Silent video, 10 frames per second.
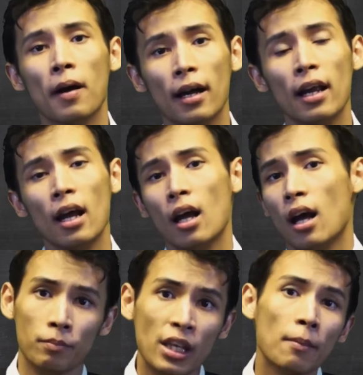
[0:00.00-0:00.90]
But
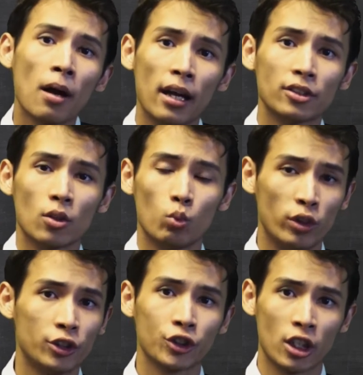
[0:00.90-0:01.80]
Myanmar is a
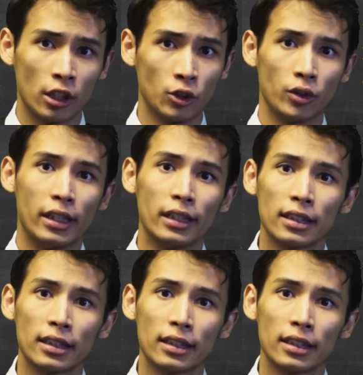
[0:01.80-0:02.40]
rich country.